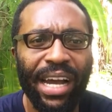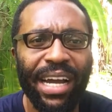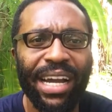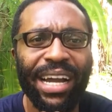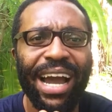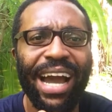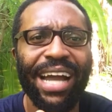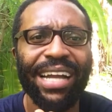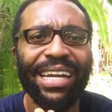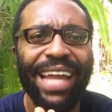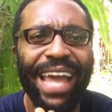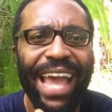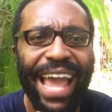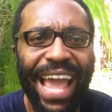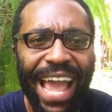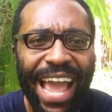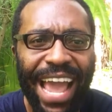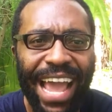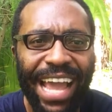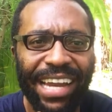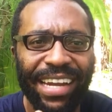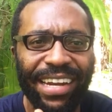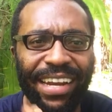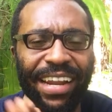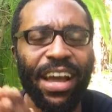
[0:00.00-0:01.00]
can
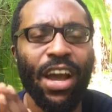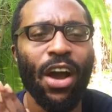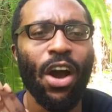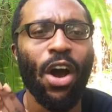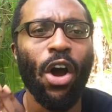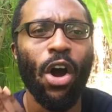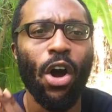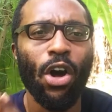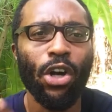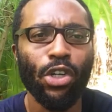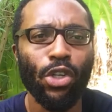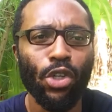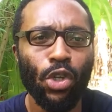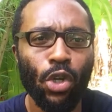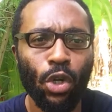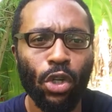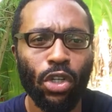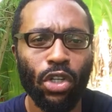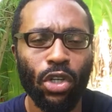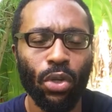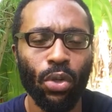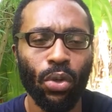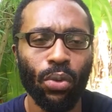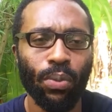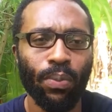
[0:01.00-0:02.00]
earn on YouTube.